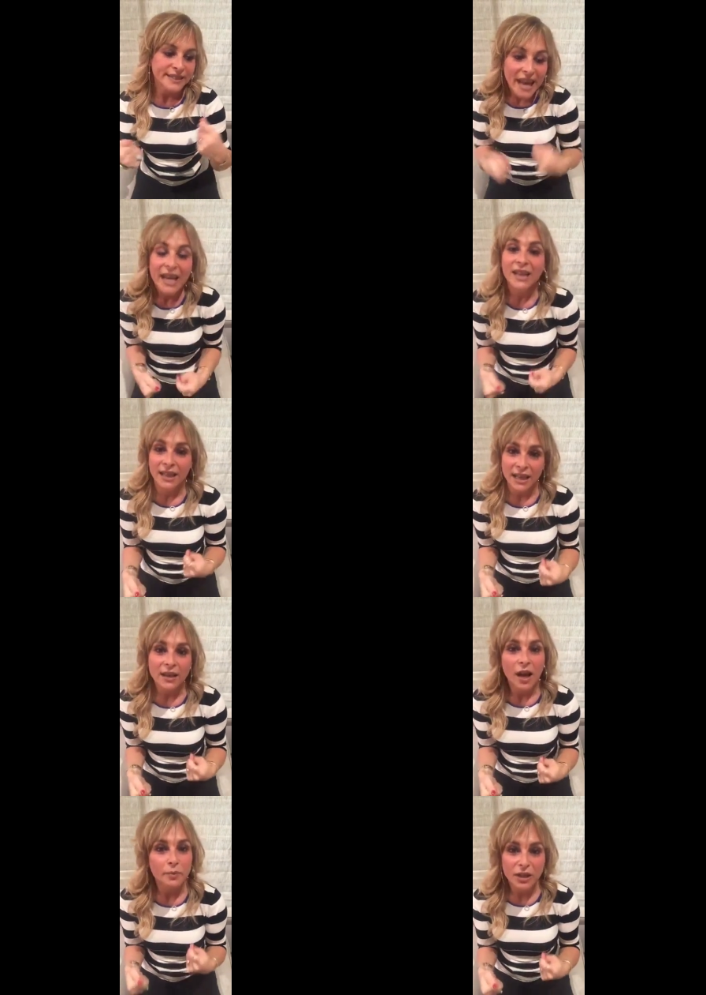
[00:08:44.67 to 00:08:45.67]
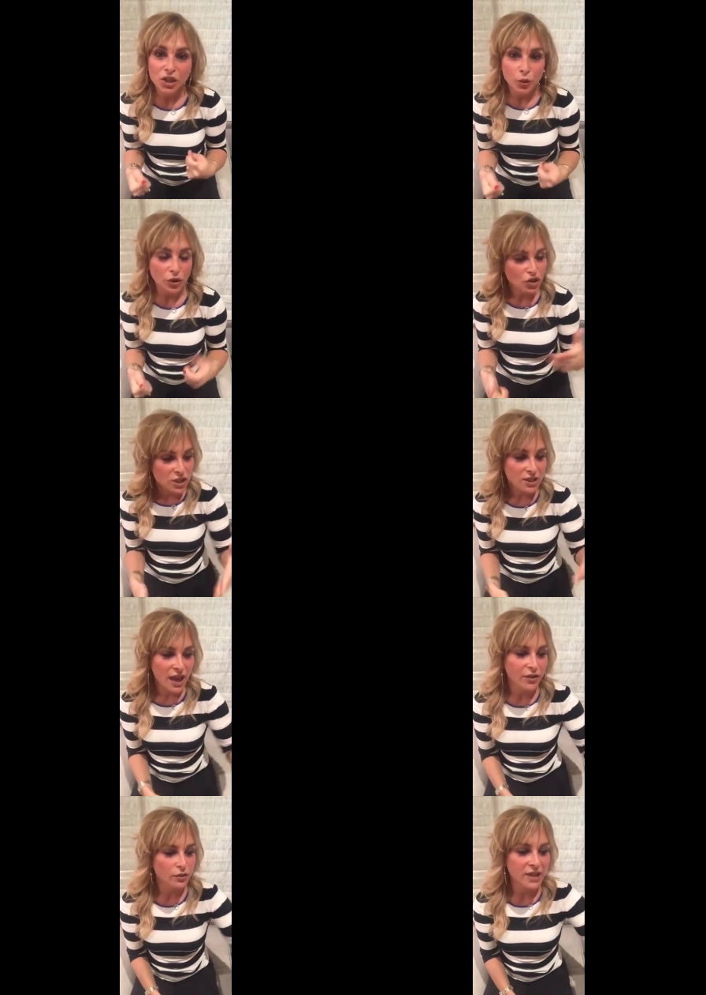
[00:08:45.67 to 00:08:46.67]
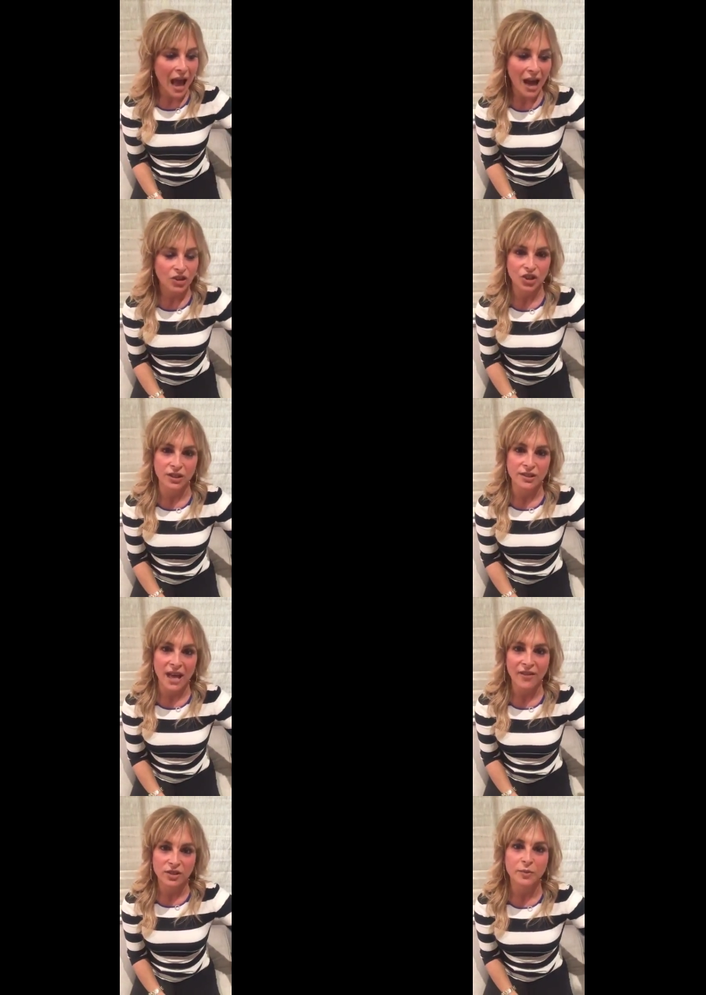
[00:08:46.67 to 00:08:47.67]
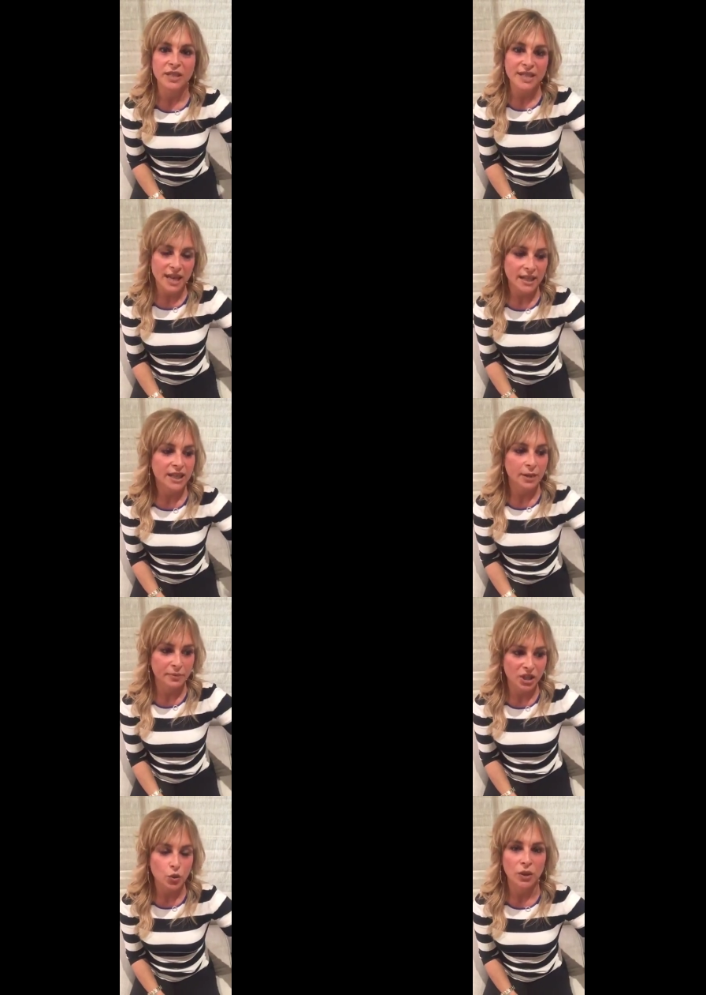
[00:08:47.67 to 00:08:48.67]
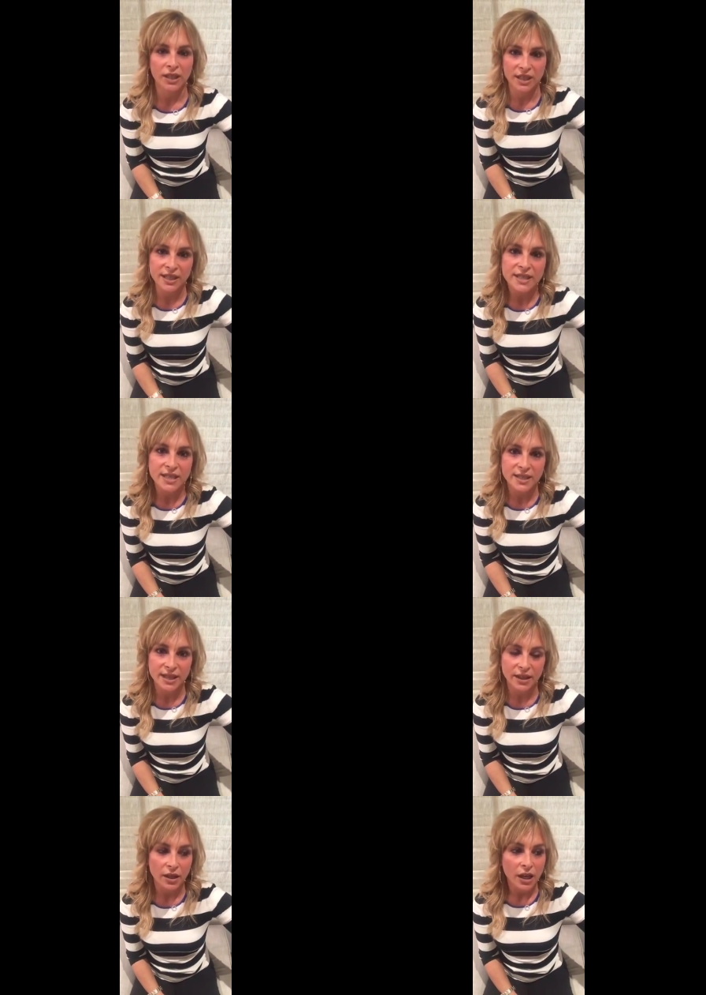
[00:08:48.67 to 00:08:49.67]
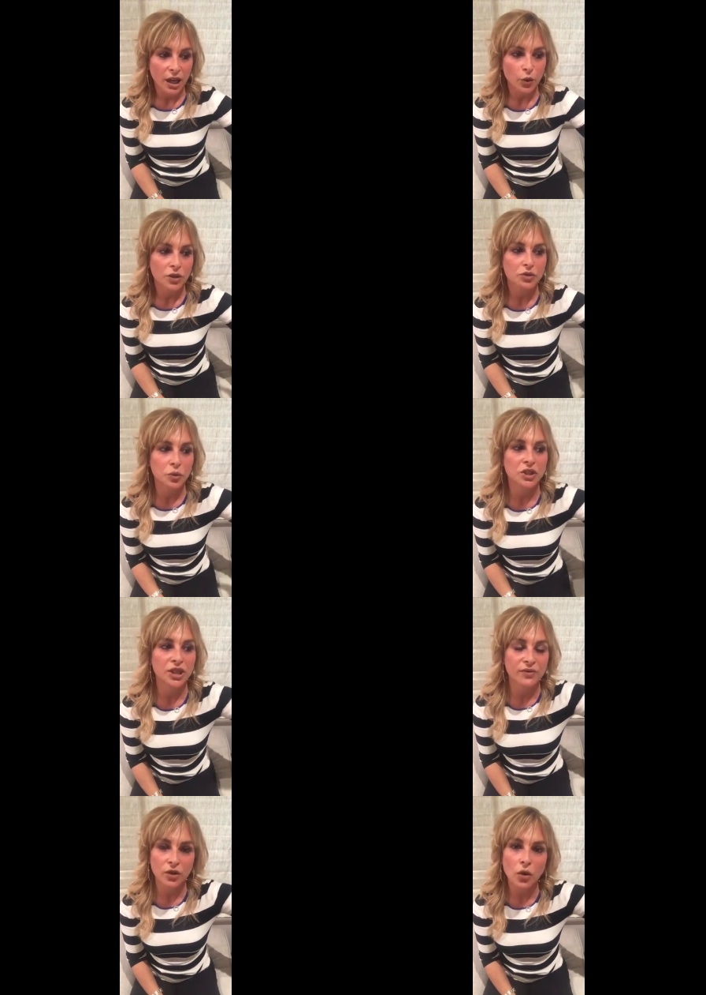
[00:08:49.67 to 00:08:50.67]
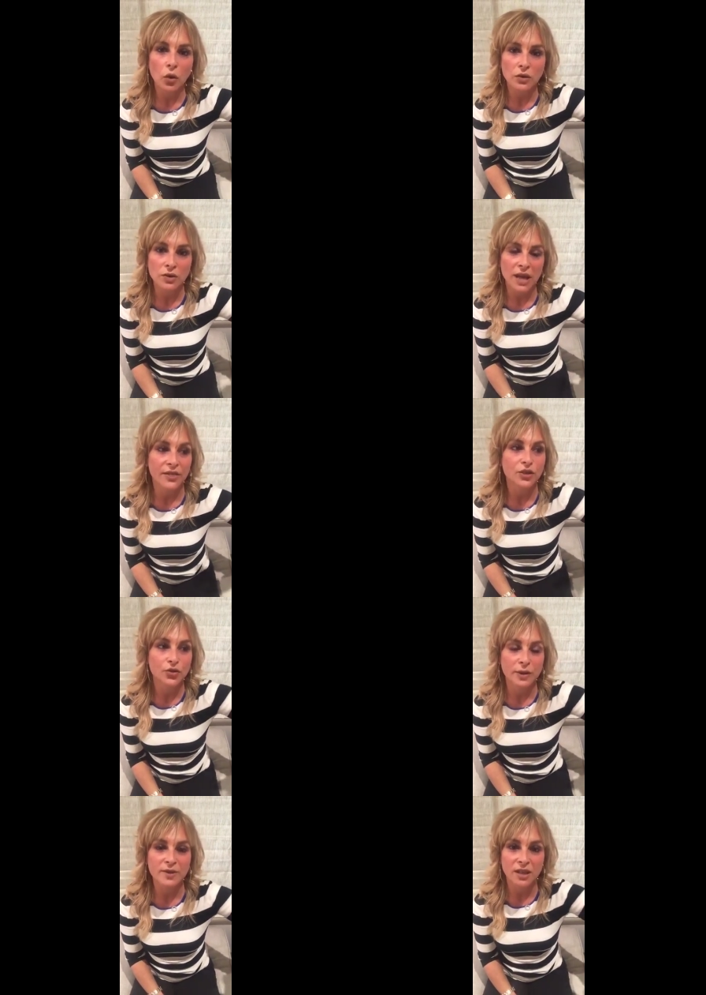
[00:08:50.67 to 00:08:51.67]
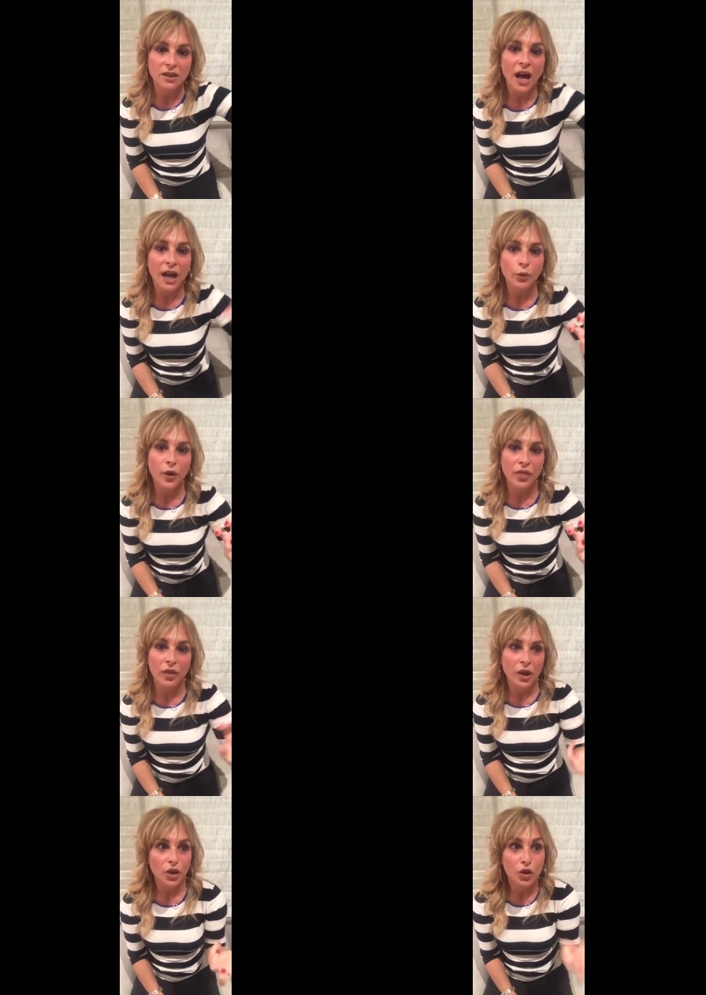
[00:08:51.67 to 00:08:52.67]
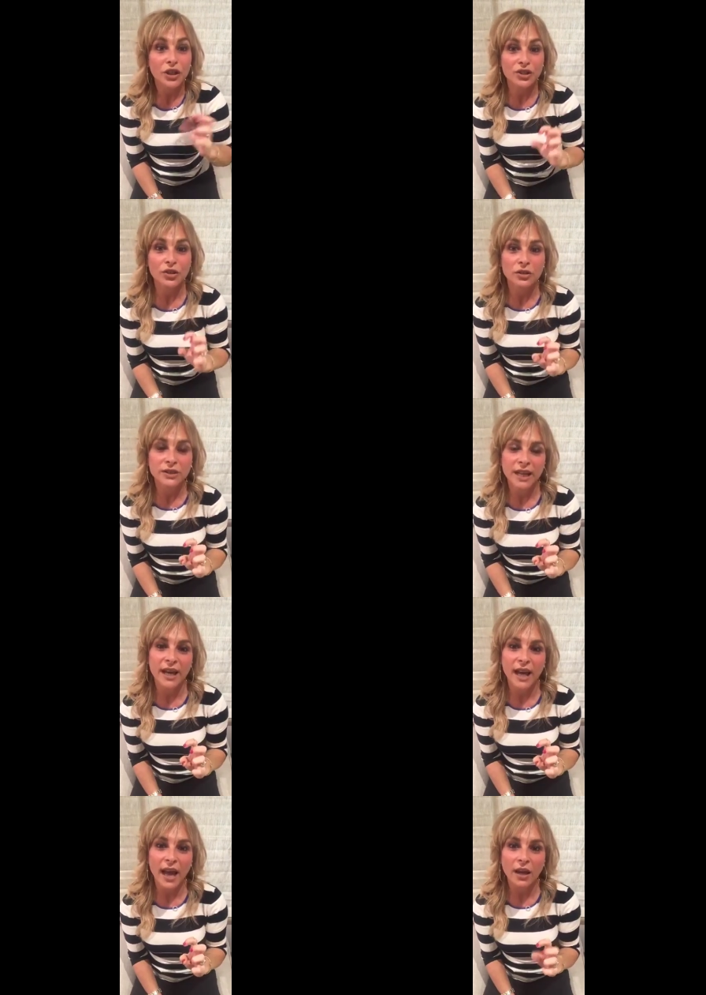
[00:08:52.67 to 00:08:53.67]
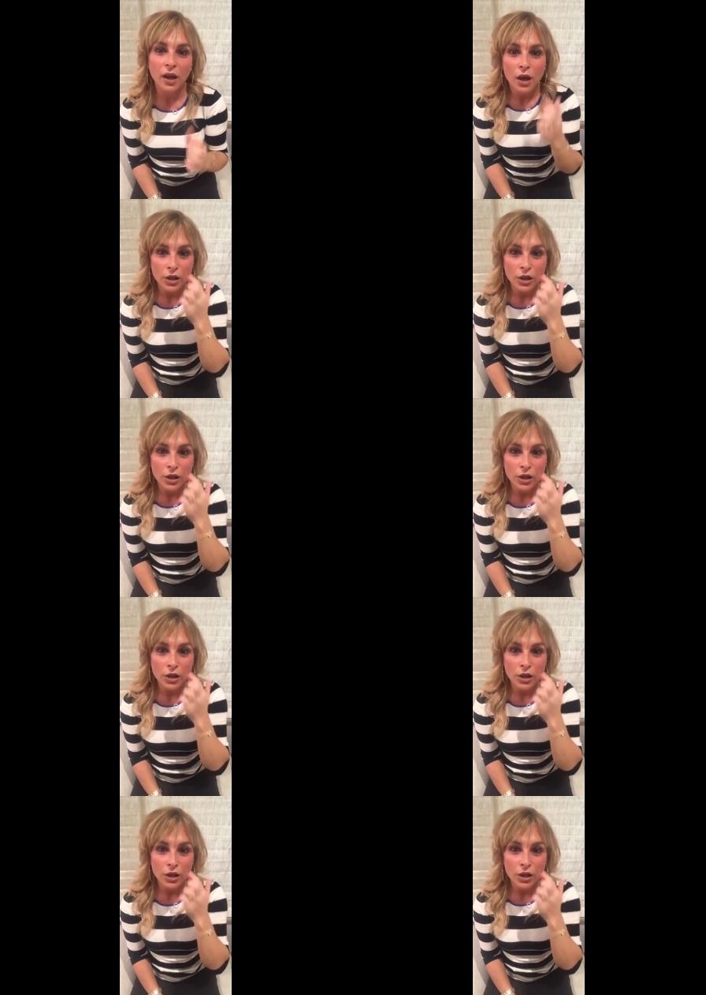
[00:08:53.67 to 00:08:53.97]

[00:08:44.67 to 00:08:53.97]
daily, habitual, just like those actions have to be daily and habitual and consistent in order to achieve the goals and the dreams that align with your internal DNA,